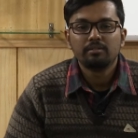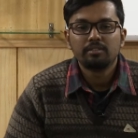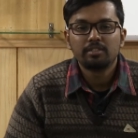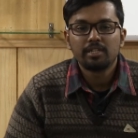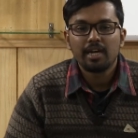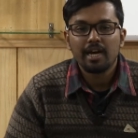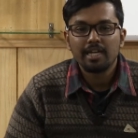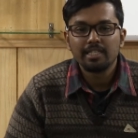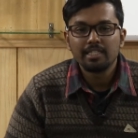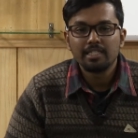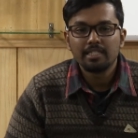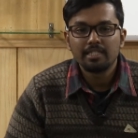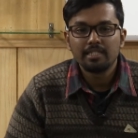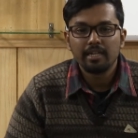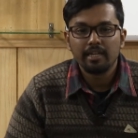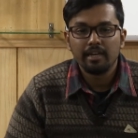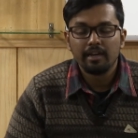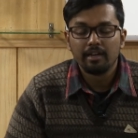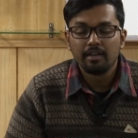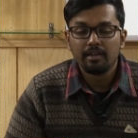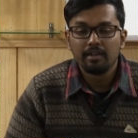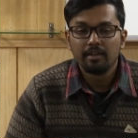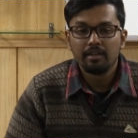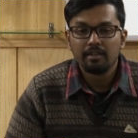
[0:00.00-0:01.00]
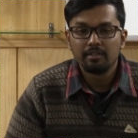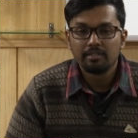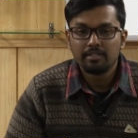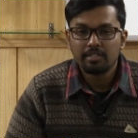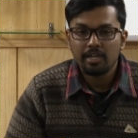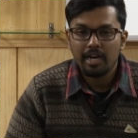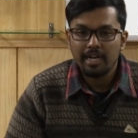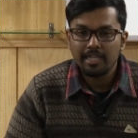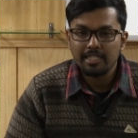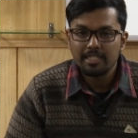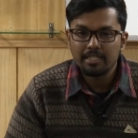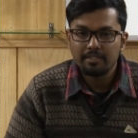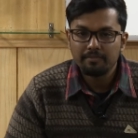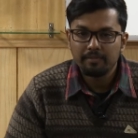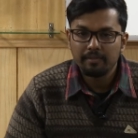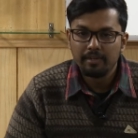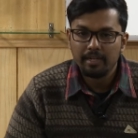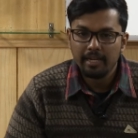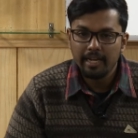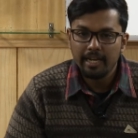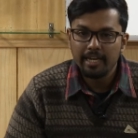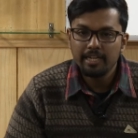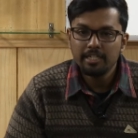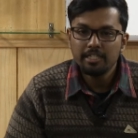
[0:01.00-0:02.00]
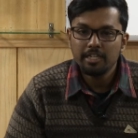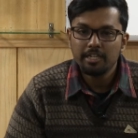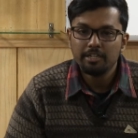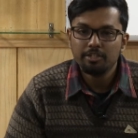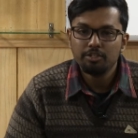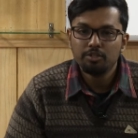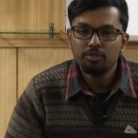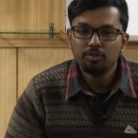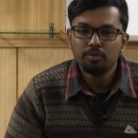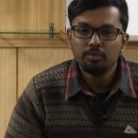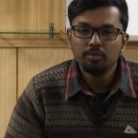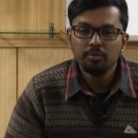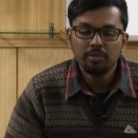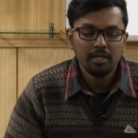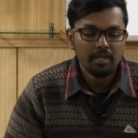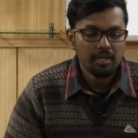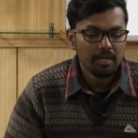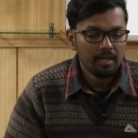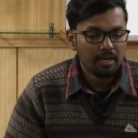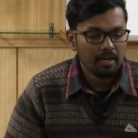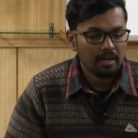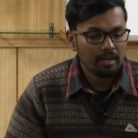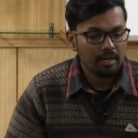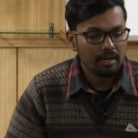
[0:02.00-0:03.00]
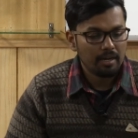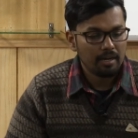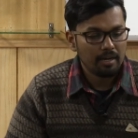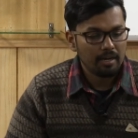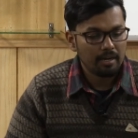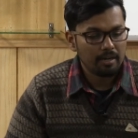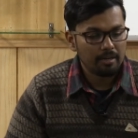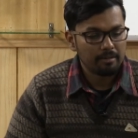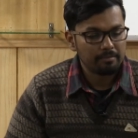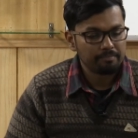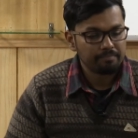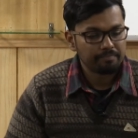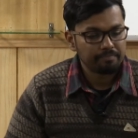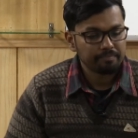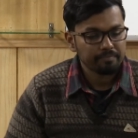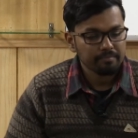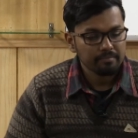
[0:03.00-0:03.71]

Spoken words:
translate into a